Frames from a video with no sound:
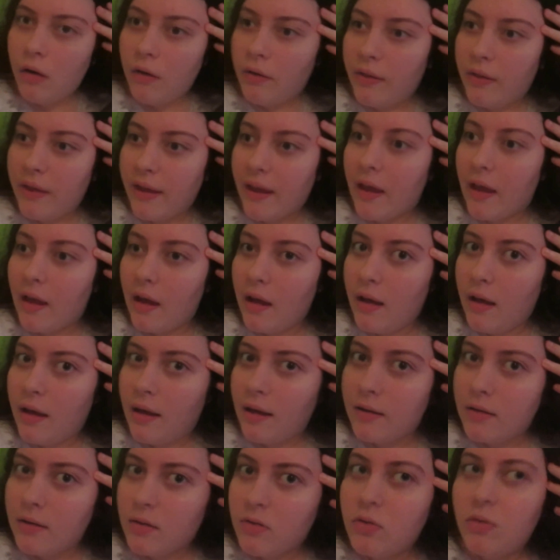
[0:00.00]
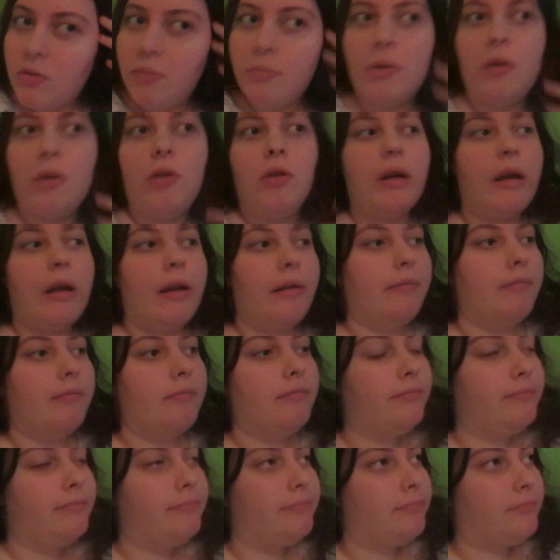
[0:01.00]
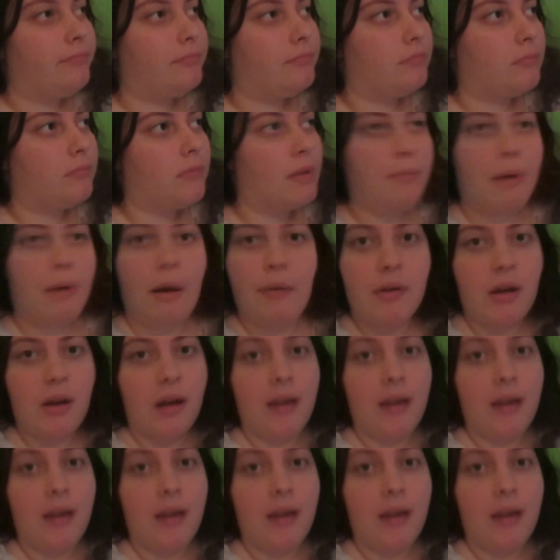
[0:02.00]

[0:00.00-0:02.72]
the I'm streaming it in. Probably